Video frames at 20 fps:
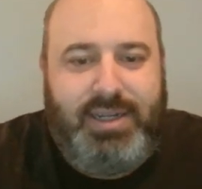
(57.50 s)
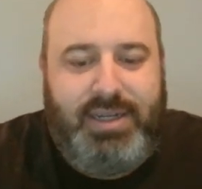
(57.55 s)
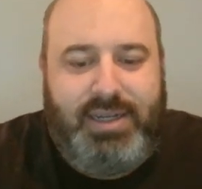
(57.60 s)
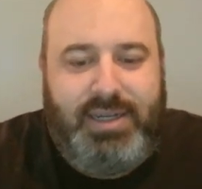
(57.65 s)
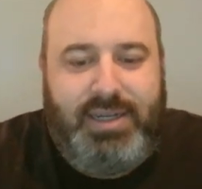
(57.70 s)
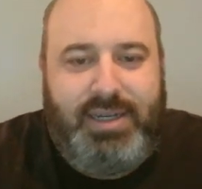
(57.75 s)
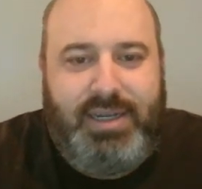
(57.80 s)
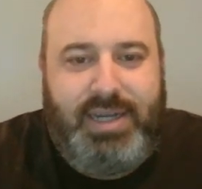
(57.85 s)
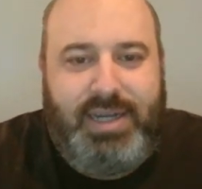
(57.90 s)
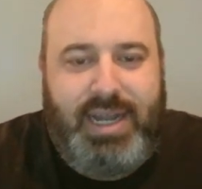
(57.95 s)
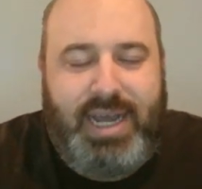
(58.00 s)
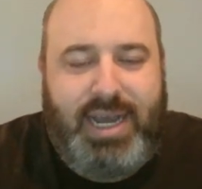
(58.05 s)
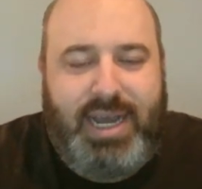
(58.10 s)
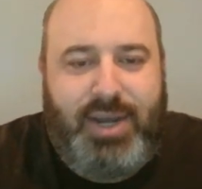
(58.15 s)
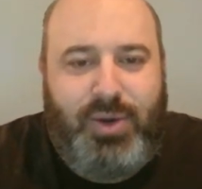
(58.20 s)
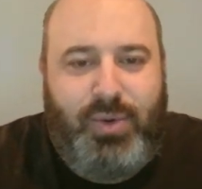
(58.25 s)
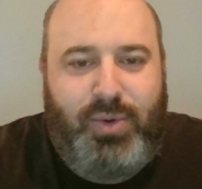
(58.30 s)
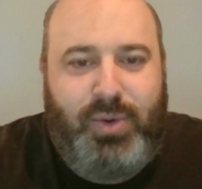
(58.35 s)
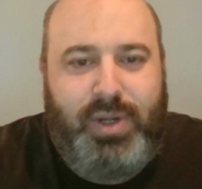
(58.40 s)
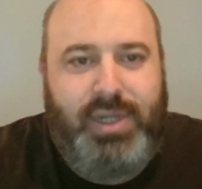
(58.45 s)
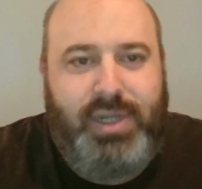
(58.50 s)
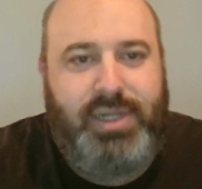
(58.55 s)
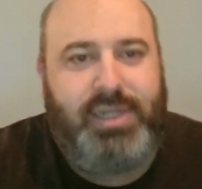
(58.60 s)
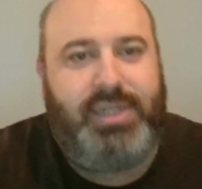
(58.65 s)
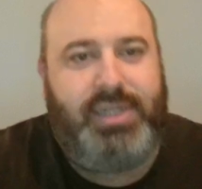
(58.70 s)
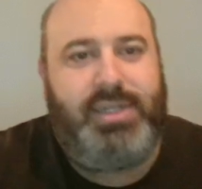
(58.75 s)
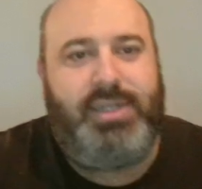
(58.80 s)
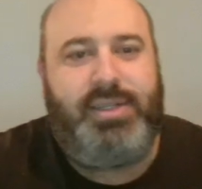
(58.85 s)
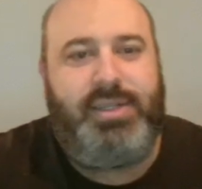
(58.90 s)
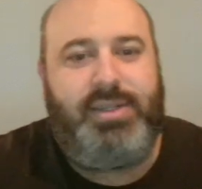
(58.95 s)
Now,
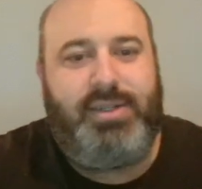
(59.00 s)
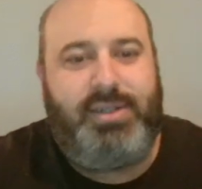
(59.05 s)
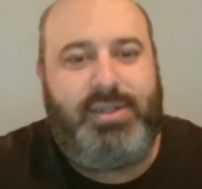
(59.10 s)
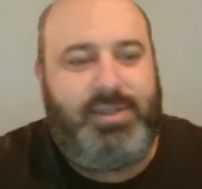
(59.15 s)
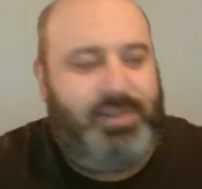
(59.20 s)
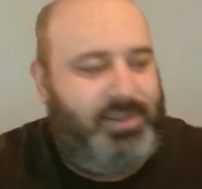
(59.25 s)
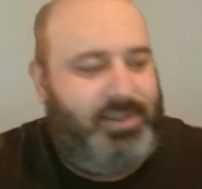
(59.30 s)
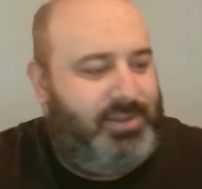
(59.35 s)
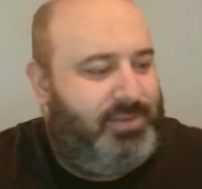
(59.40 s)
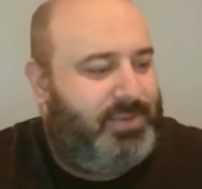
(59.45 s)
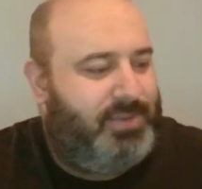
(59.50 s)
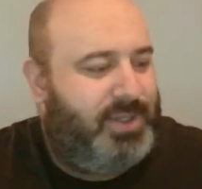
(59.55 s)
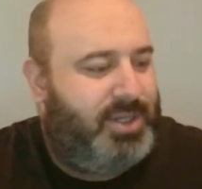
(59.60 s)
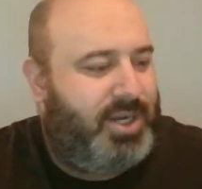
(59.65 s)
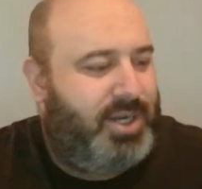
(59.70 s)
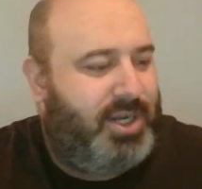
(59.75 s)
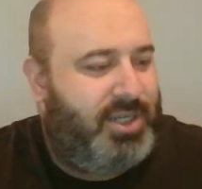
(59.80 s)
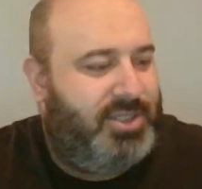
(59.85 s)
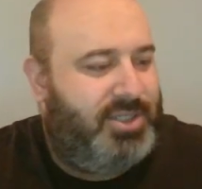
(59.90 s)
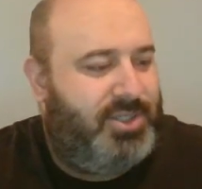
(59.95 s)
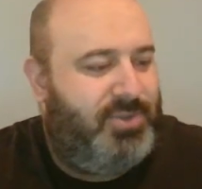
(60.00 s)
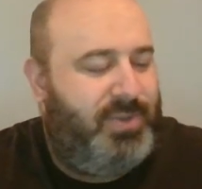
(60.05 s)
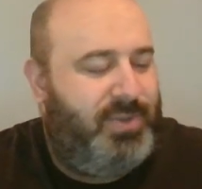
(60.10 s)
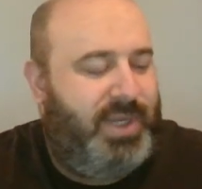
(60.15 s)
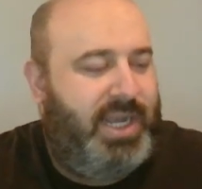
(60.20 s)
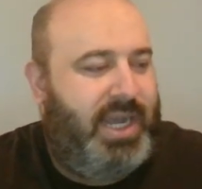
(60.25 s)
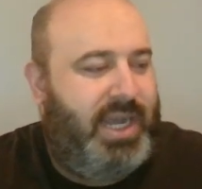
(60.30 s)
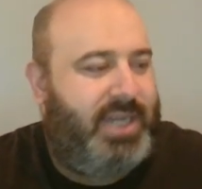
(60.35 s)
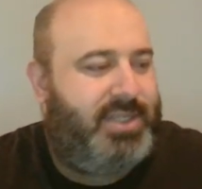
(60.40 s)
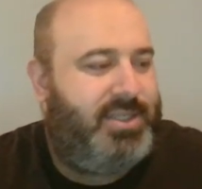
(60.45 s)
what colors do we
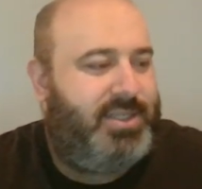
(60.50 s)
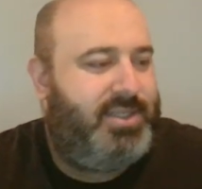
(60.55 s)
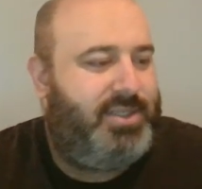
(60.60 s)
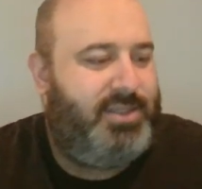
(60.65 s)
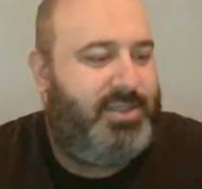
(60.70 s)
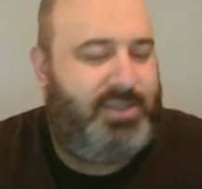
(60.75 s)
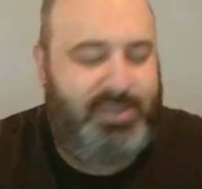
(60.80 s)
get?